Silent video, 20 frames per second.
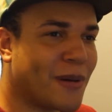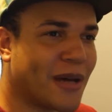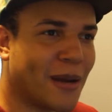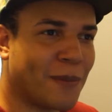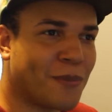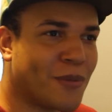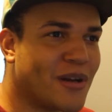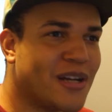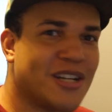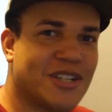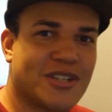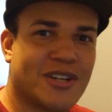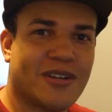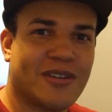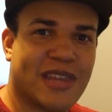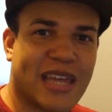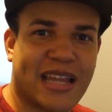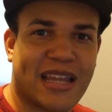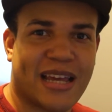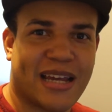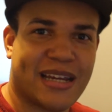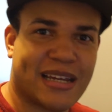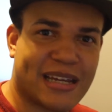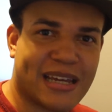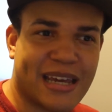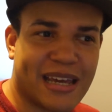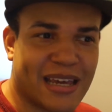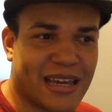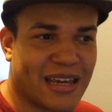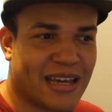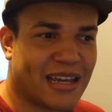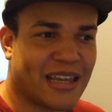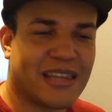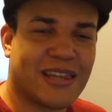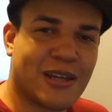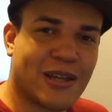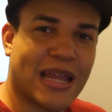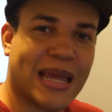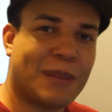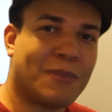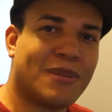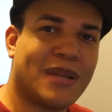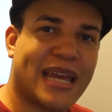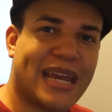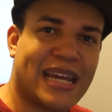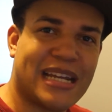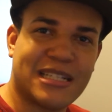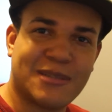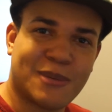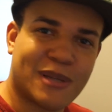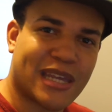But I'm pretty sure they like, they're like blades,